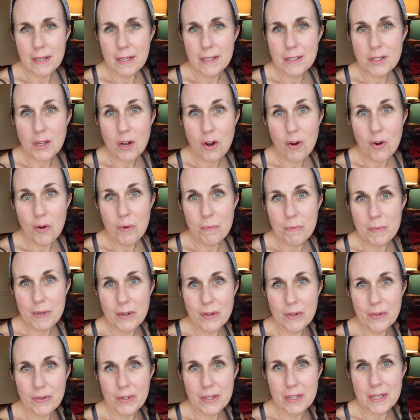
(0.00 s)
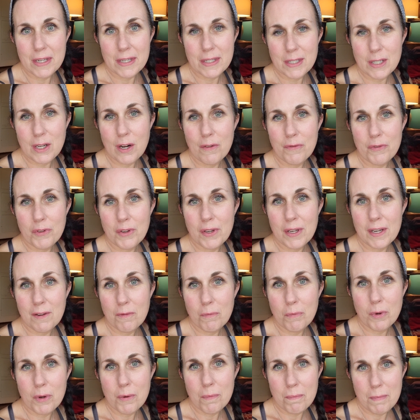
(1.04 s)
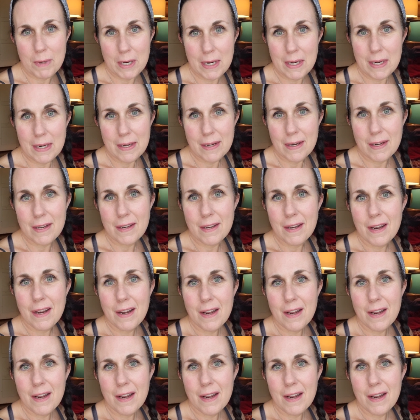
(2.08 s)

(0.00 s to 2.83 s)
and it's a whole meal in itself. You can even put meat in it.